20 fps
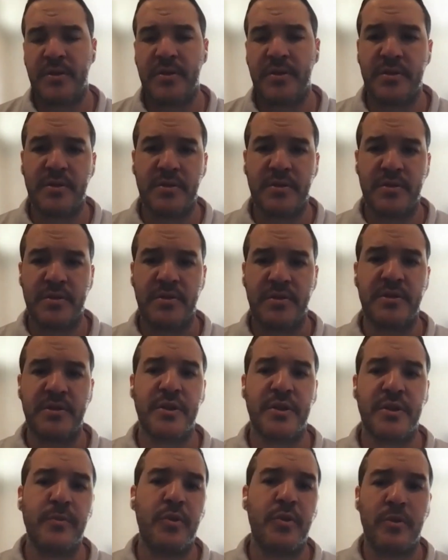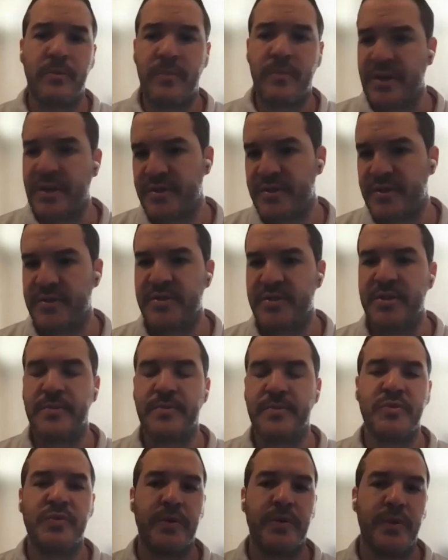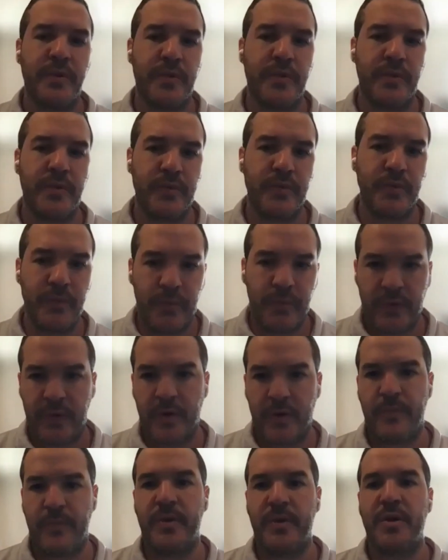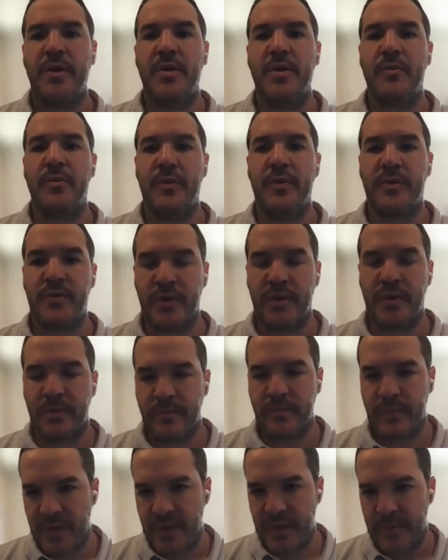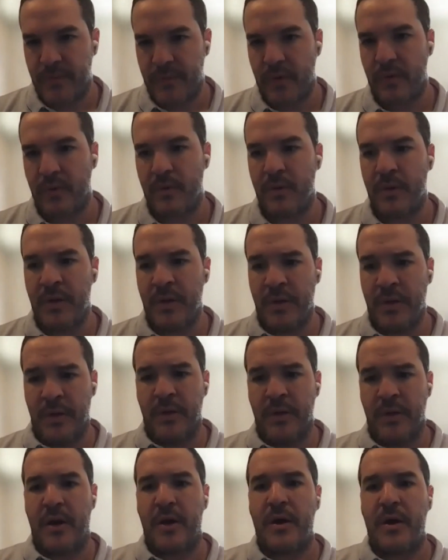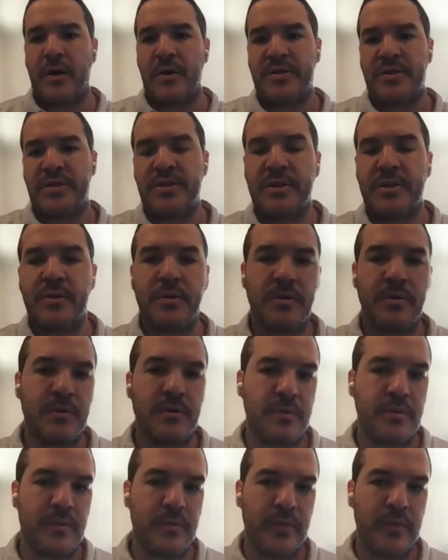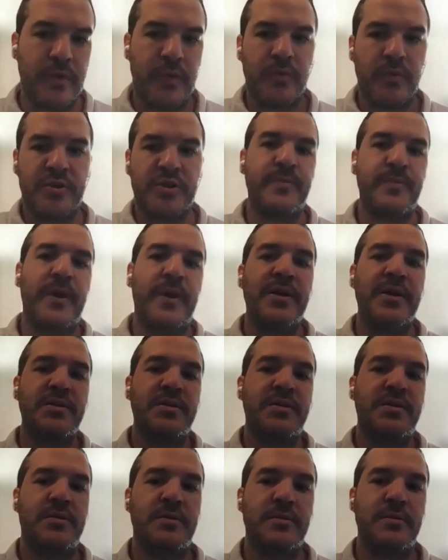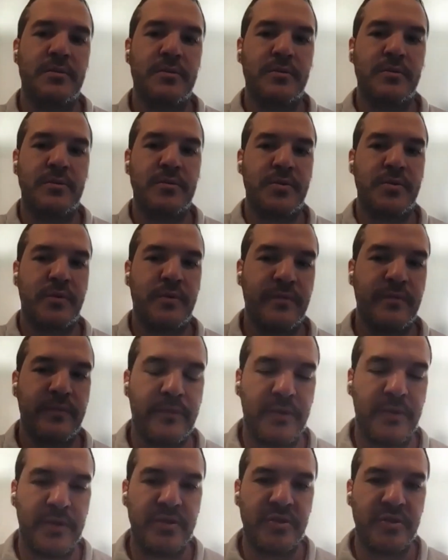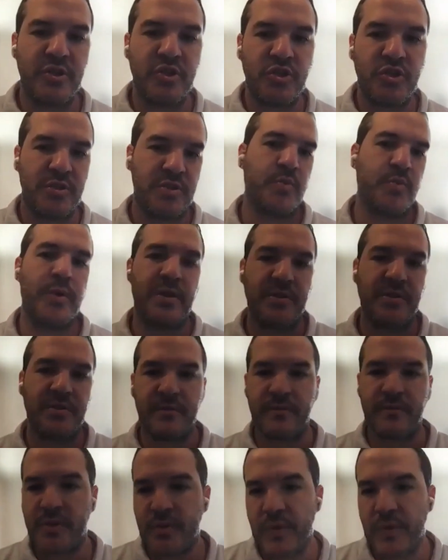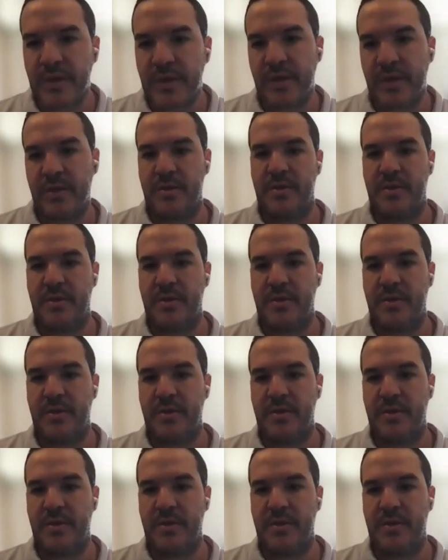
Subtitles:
is these community-based systems with group therapy, with trained people, still with respect to sort of indigenous ways of doing